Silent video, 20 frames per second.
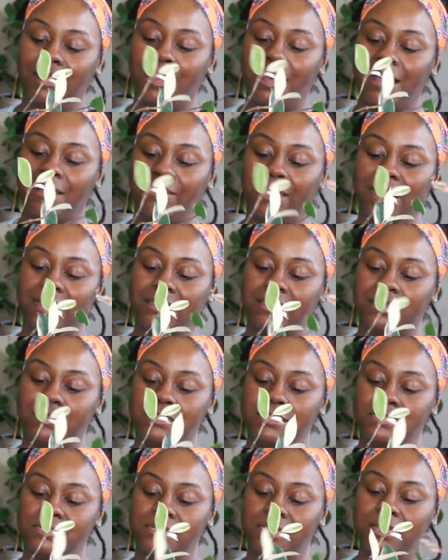I like
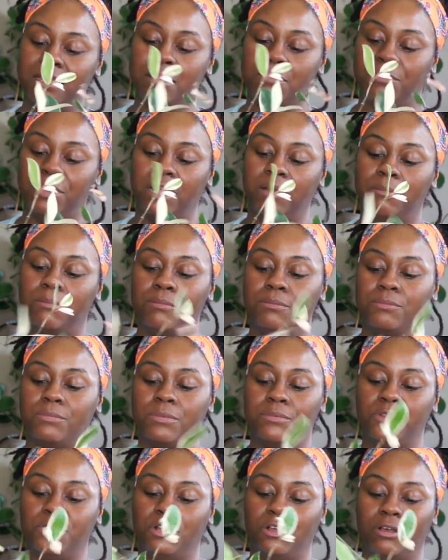this. But I'm
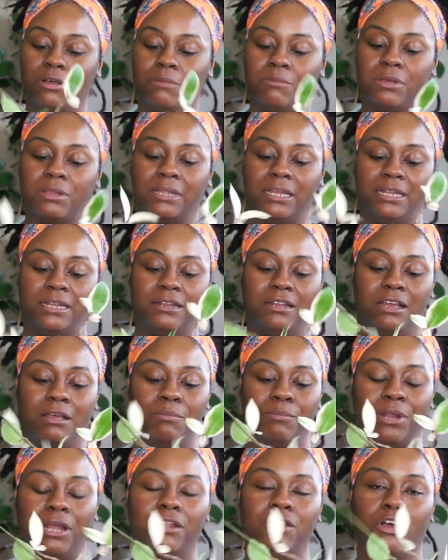going to clean it up.
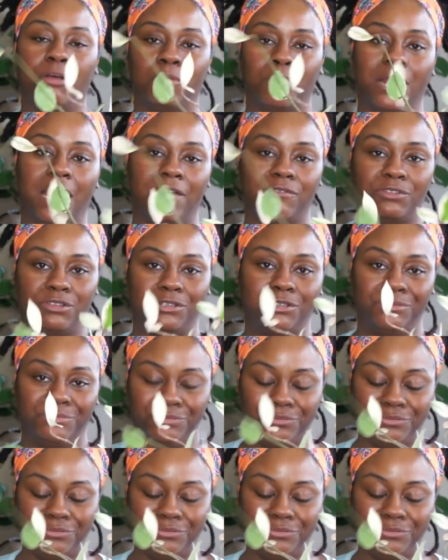But I know I'm going to have to,